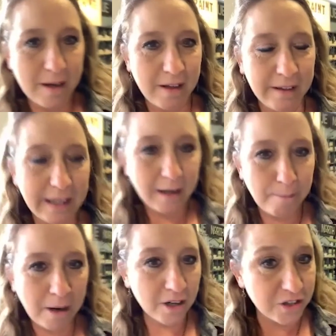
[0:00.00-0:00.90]
Lincoln
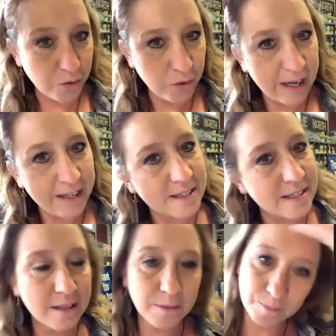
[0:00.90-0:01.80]
Park Zoo lights.
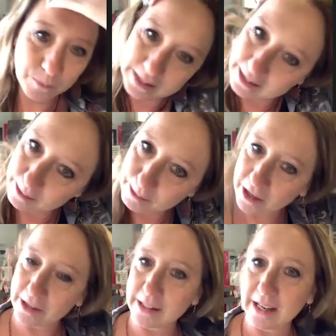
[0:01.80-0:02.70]
We did a
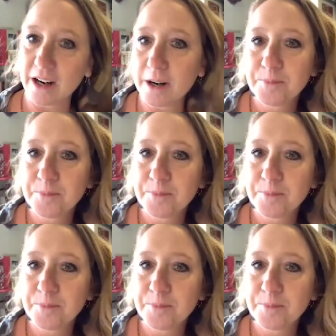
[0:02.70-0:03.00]
market there.